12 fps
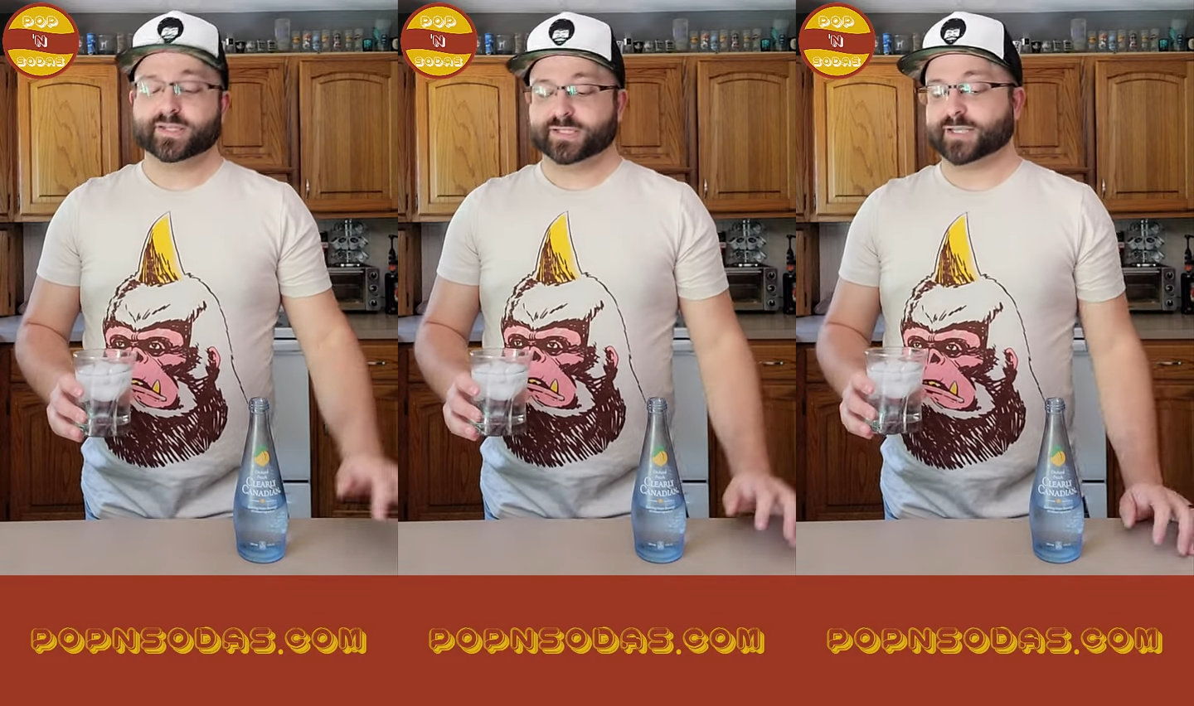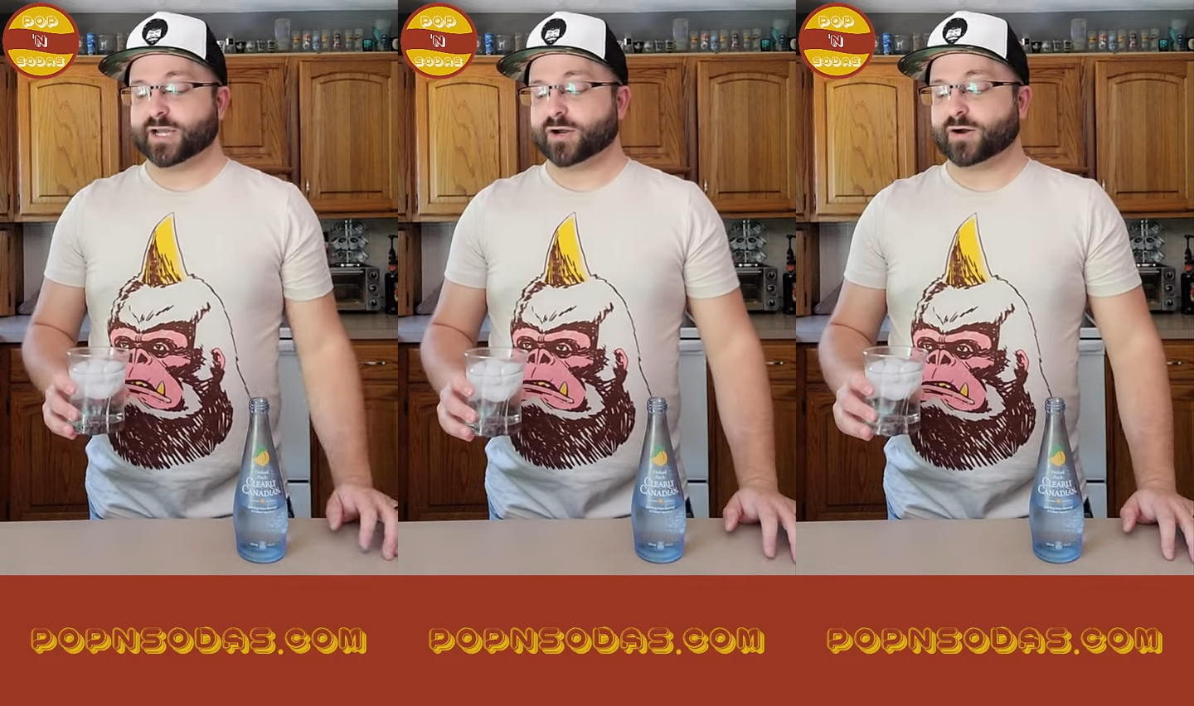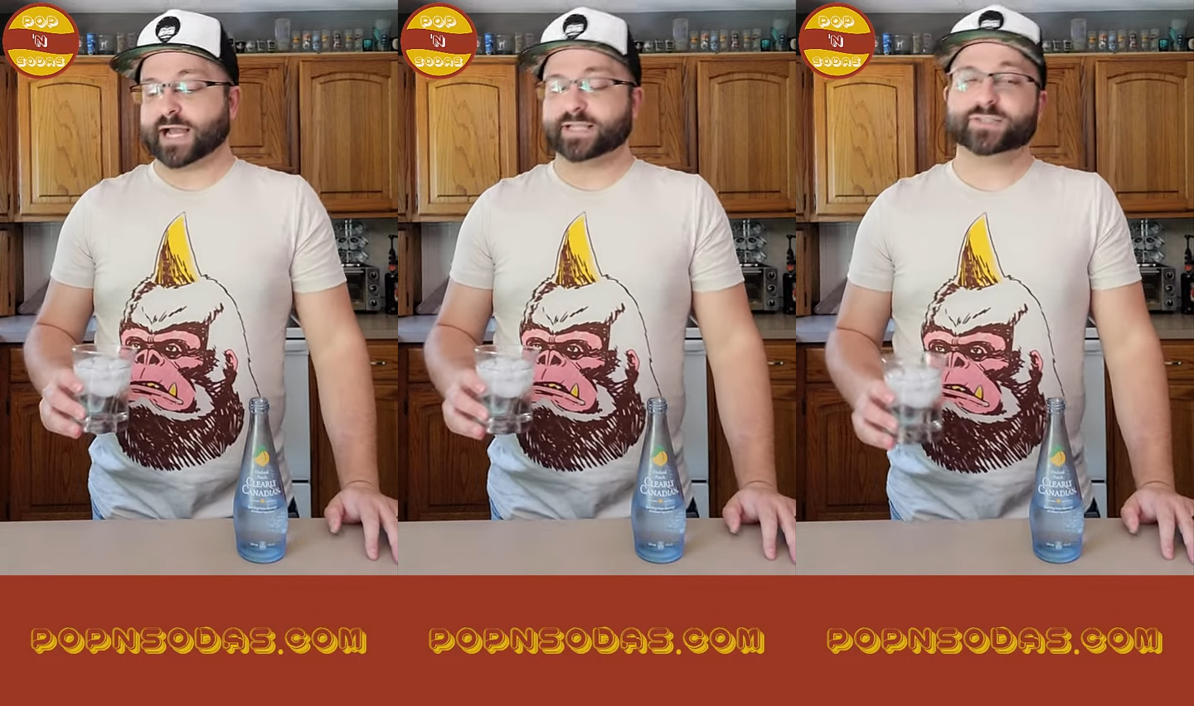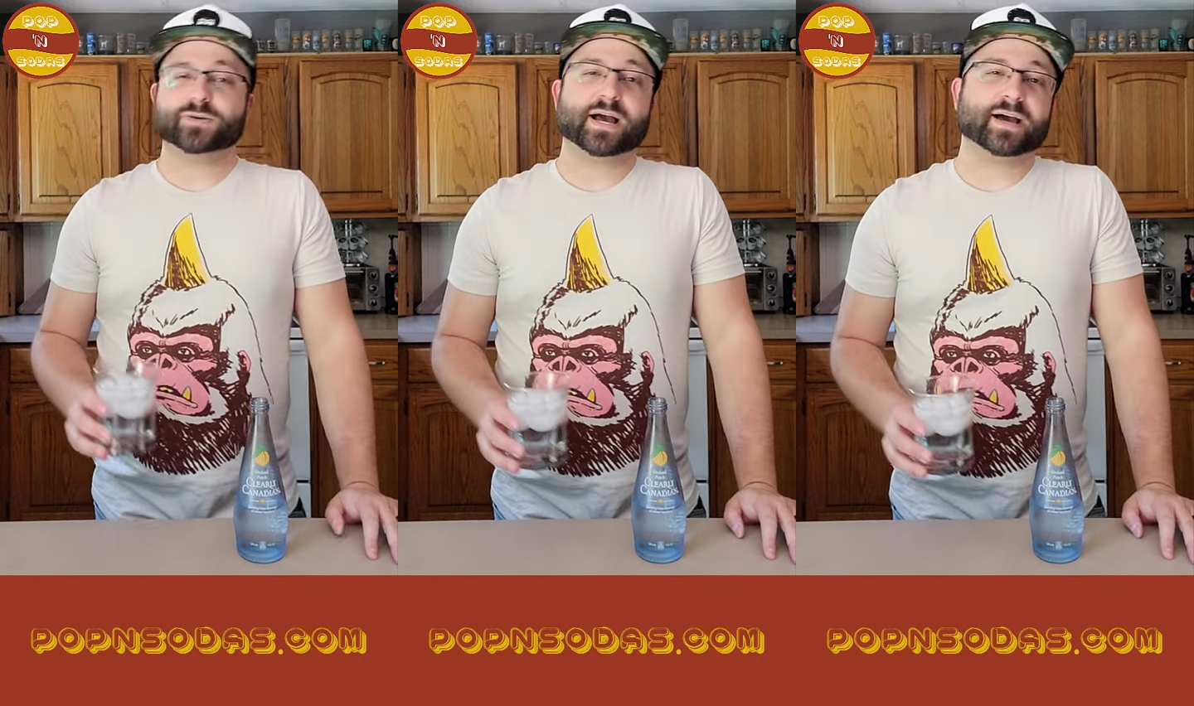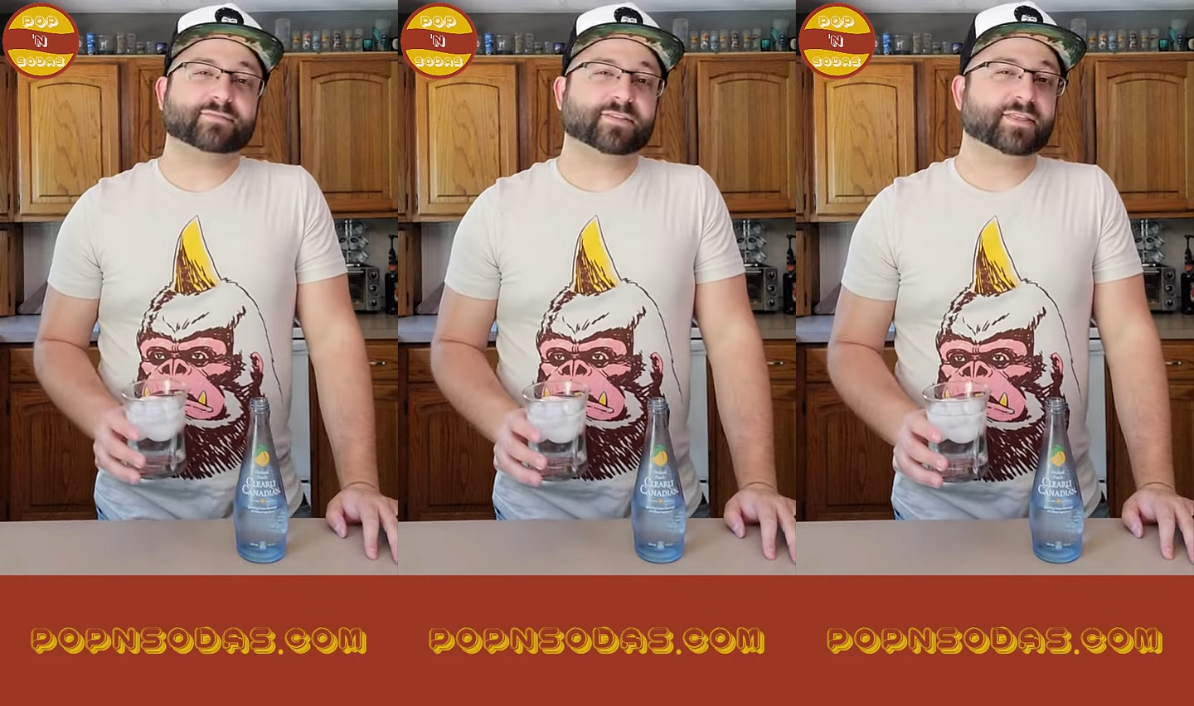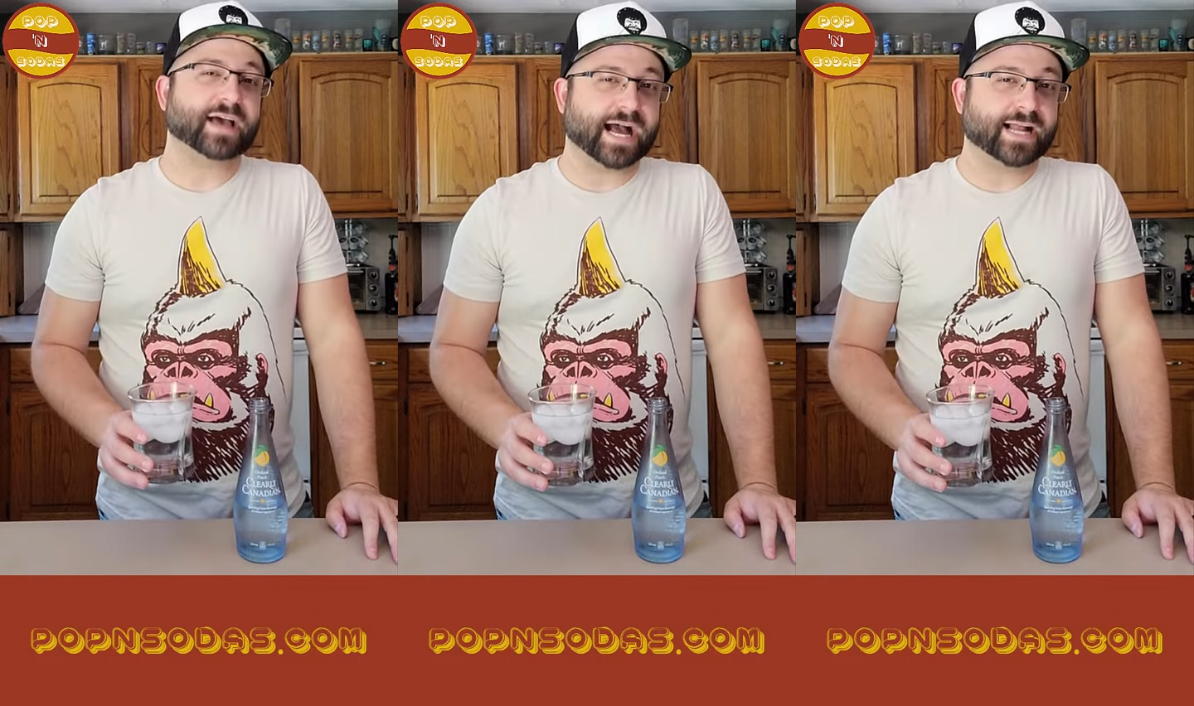so I do
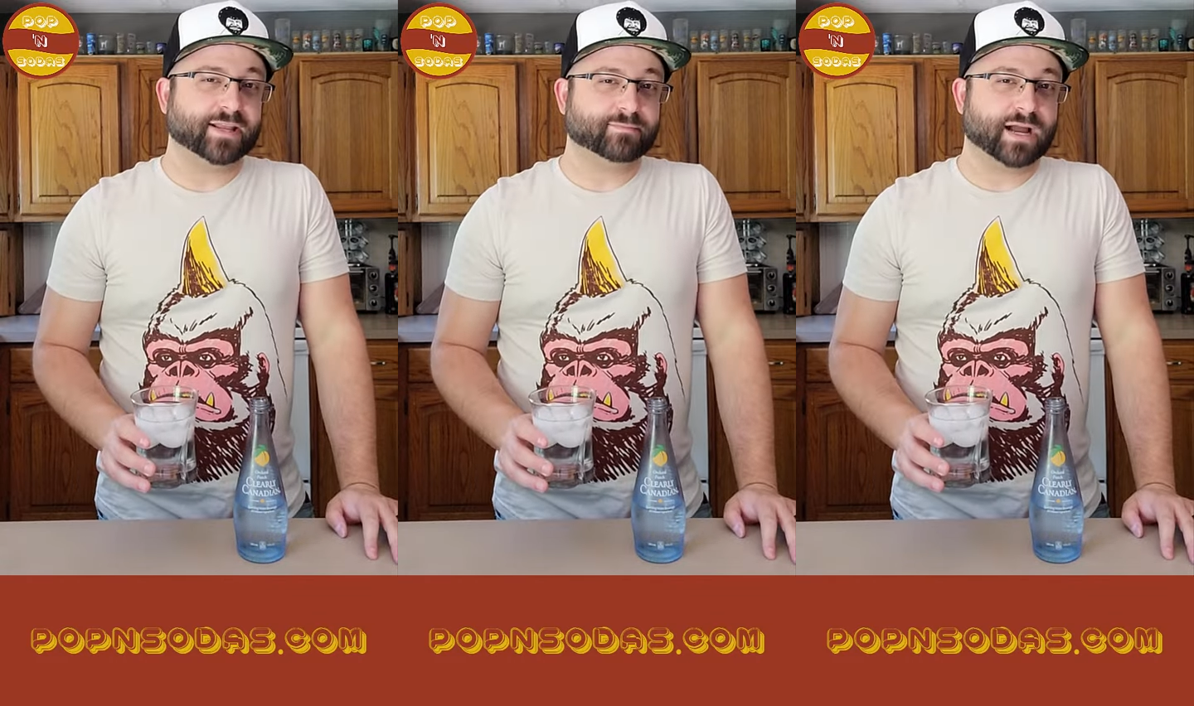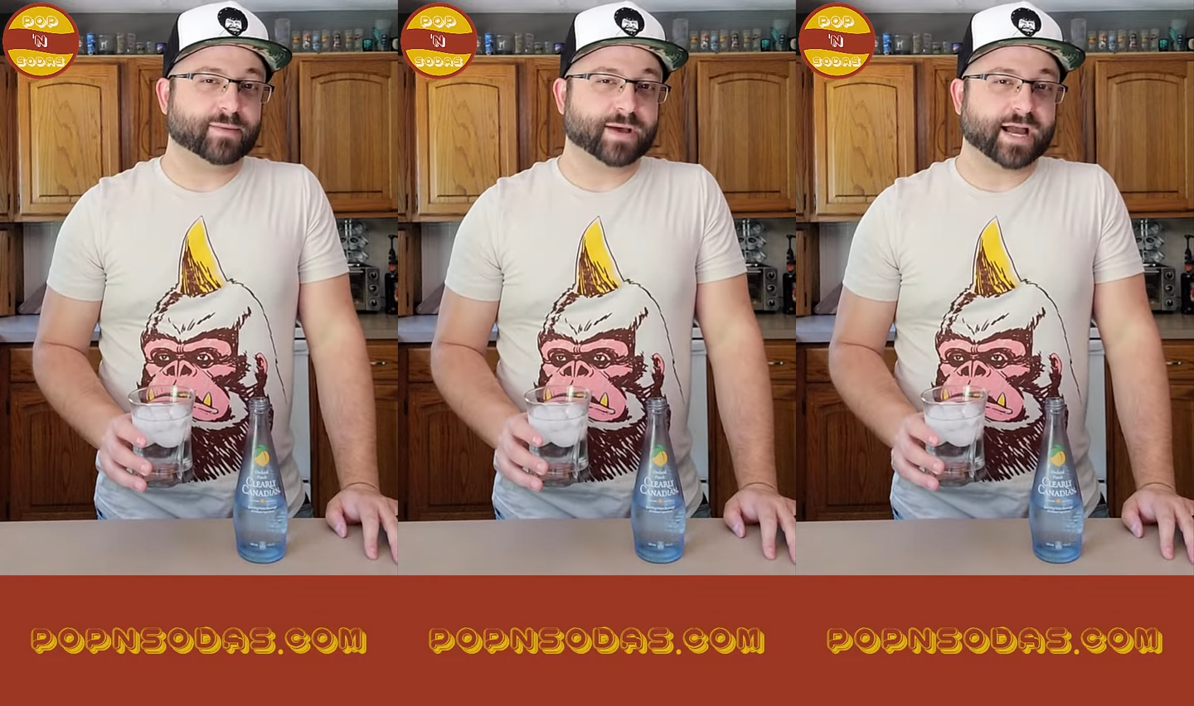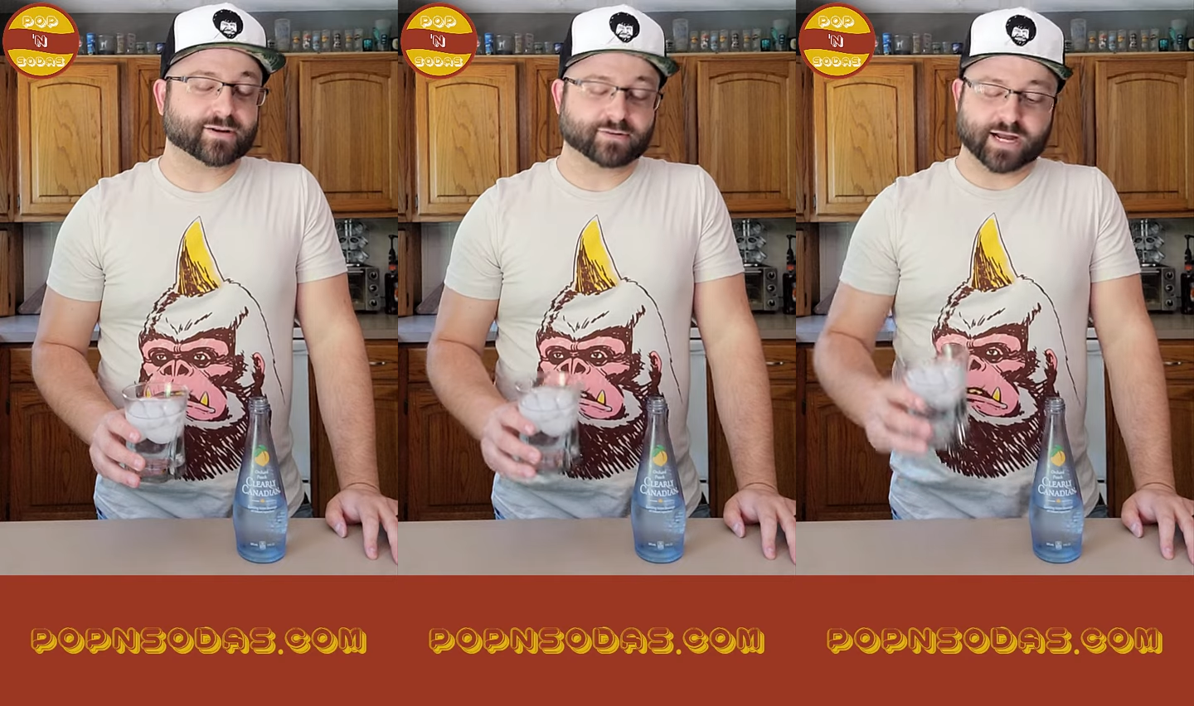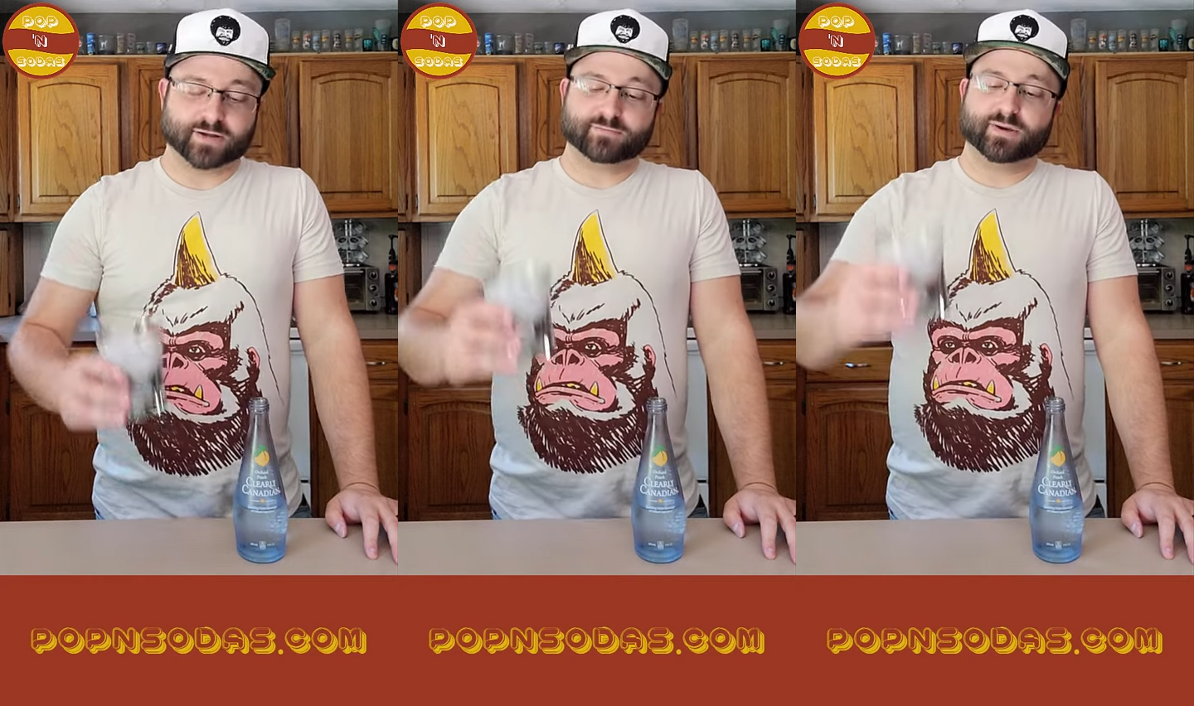have that in my background.